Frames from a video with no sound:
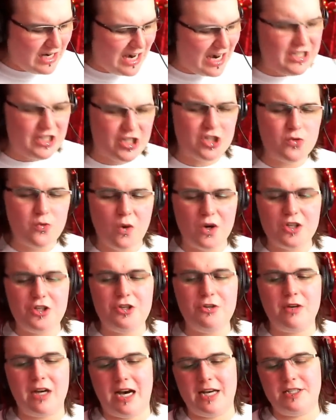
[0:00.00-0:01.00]
I just
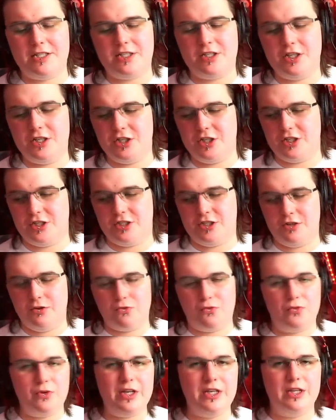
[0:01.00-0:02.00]
want you guys to just
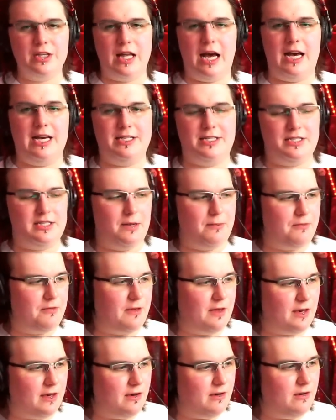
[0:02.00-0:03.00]
realize
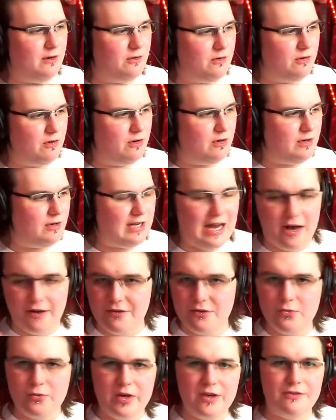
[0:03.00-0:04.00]
something.
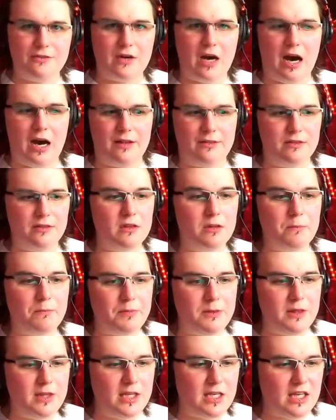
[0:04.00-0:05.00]
Now that we've gotten the
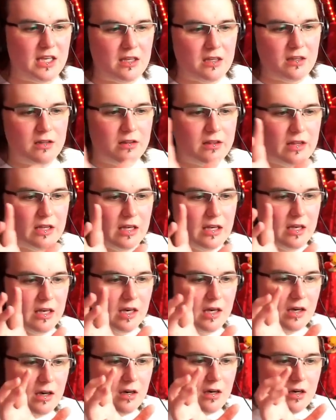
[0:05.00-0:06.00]
the
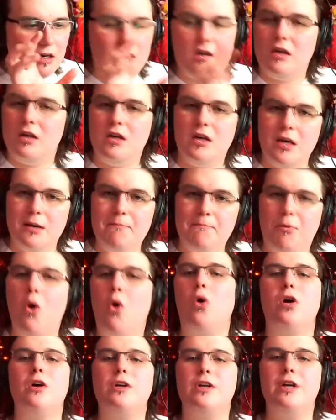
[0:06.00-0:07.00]
the
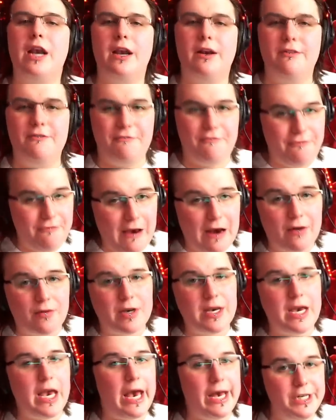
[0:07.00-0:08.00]
important,
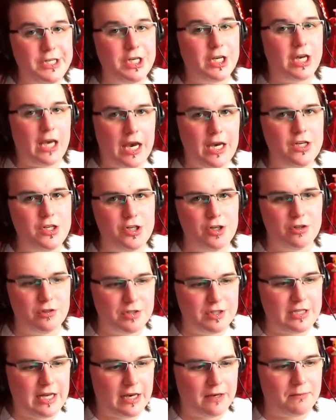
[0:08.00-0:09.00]
very
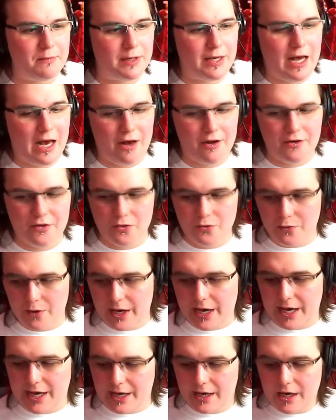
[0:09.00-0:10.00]
educational segment out of the
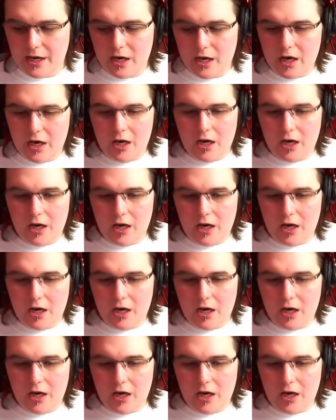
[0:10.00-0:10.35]
way.